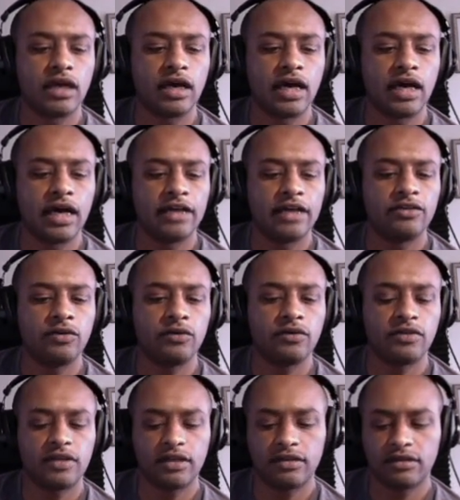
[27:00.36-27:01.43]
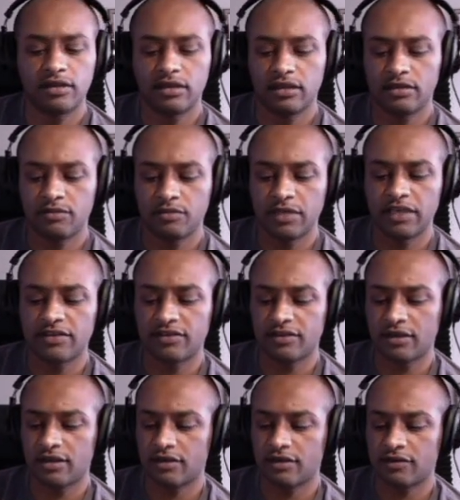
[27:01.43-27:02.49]
I don't think they mixed
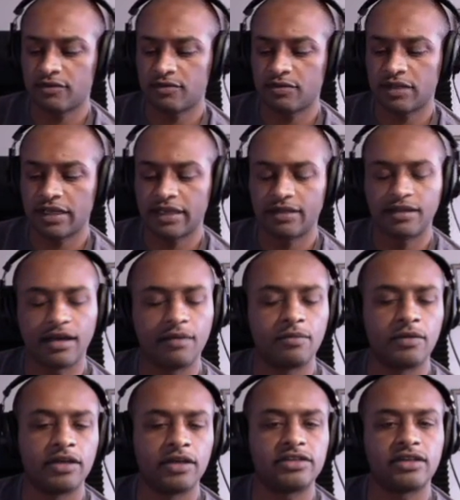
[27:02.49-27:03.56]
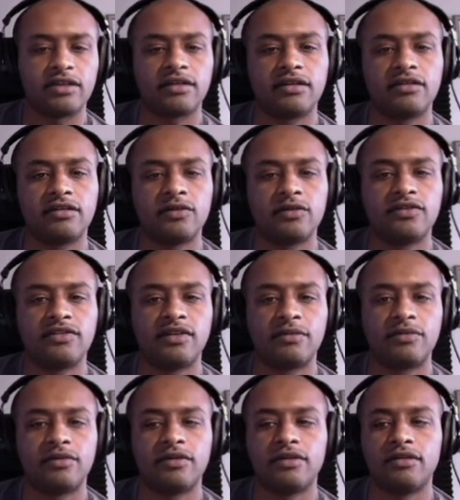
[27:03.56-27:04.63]
it as like much. I think there was
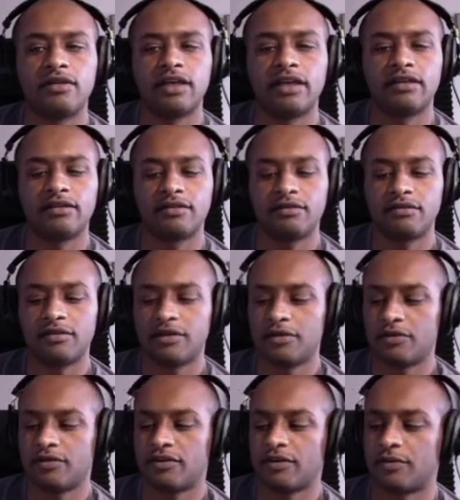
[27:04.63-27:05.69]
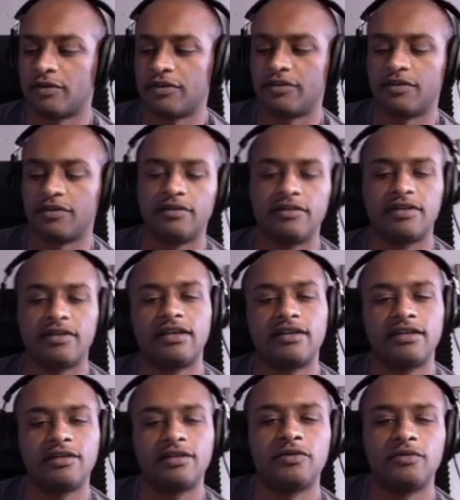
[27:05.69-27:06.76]
separate, like there were separate songs that
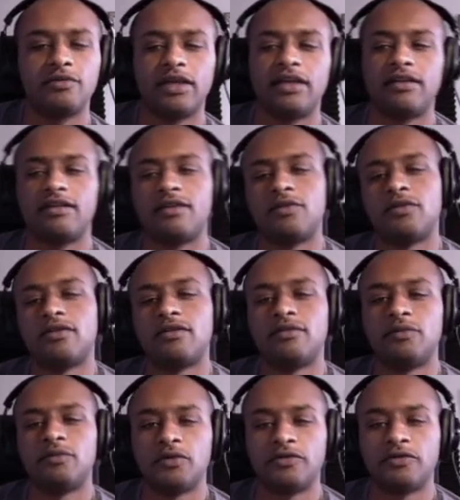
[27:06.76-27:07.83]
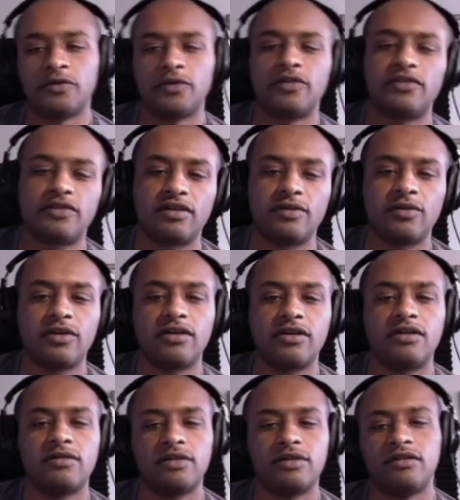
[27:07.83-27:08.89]
he would make that were more focused on the
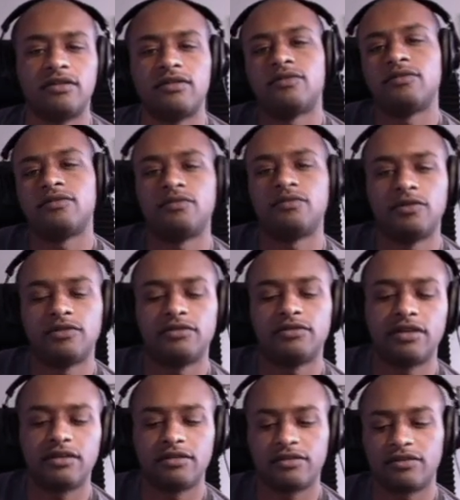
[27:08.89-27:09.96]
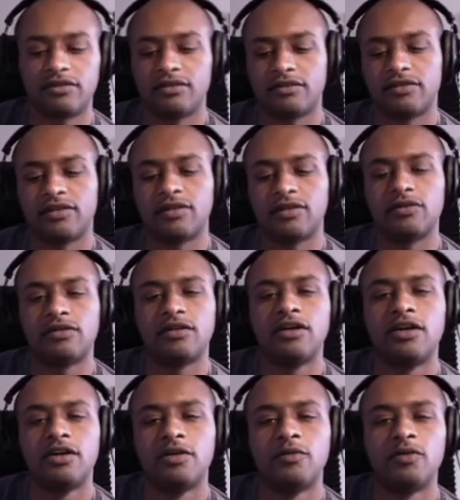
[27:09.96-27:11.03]
maqam, and there were more other songs that were
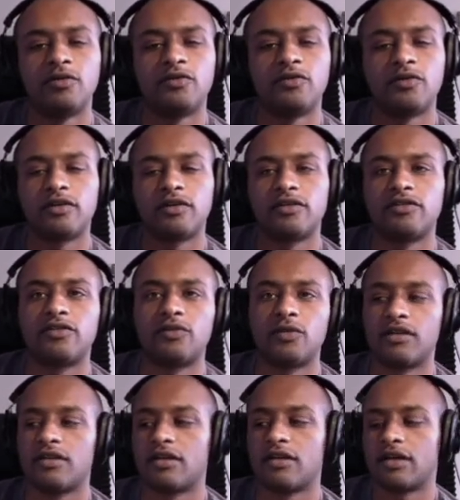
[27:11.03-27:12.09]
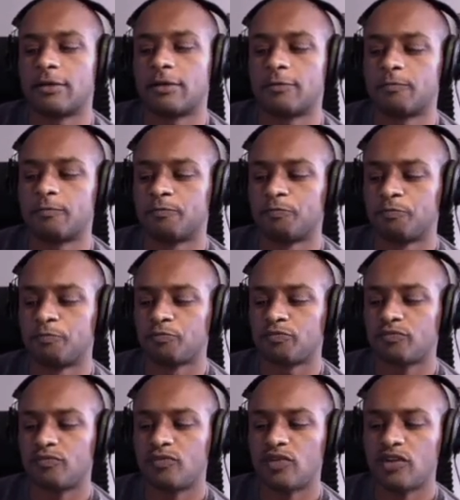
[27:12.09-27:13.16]
more focused with the
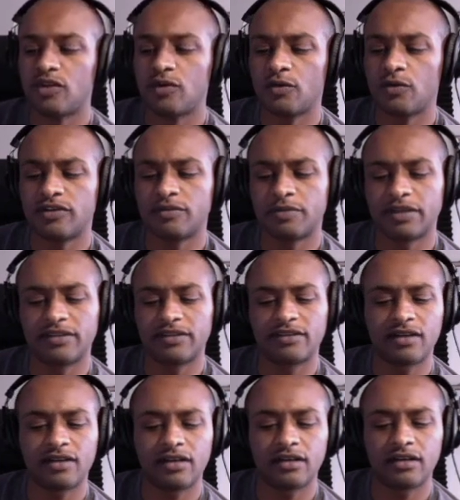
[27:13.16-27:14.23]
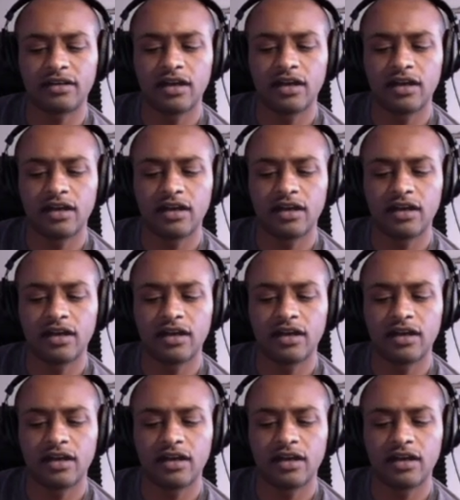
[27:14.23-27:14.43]
pentatonic.